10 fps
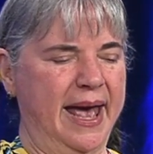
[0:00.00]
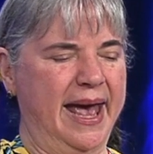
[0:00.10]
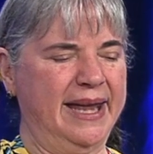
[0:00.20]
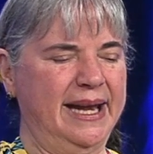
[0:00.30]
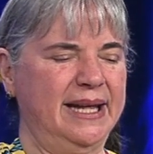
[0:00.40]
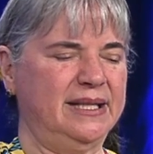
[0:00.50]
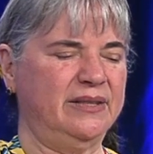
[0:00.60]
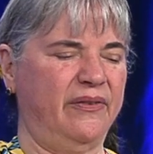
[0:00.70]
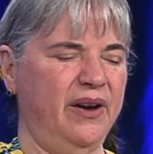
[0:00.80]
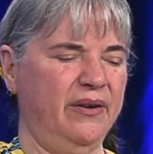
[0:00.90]
And it's
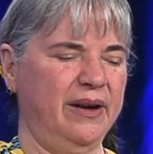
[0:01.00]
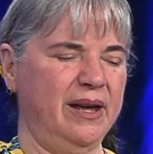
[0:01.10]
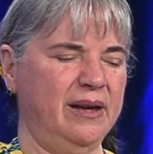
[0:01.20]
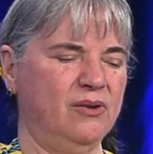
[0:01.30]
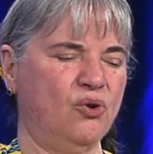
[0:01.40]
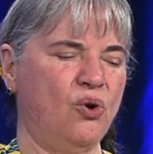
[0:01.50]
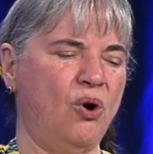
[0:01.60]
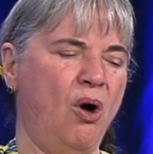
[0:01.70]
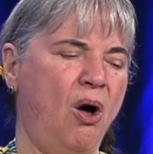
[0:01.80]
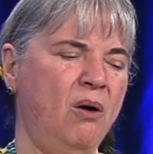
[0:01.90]
very
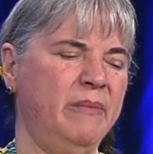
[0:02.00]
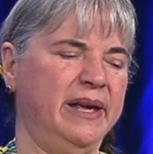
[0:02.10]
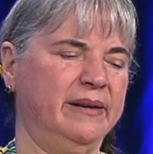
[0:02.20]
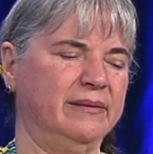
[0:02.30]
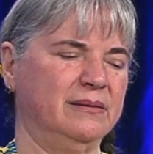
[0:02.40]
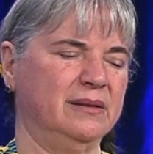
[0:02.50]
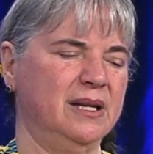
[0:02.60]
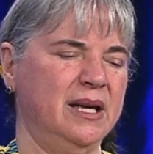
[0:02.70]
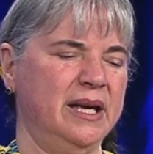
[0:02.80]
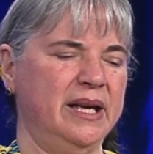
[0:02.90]
calming.
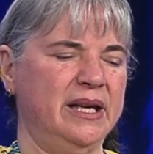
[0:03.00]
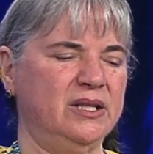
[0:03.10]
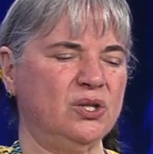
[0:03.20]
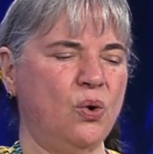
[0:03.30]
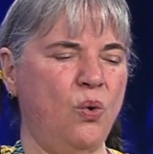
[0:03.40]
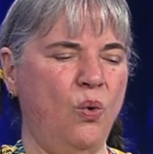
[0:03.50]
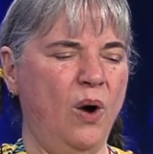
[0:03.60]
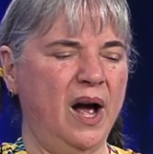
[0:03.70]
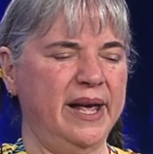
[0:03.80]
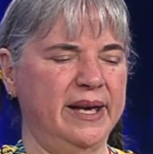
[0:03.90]
It's
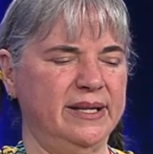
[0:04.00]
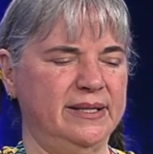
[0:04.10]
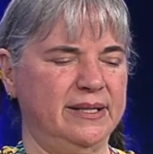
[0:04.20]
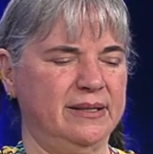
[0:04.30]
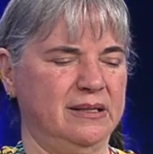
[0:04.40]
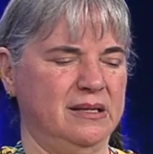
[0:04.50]
quiet.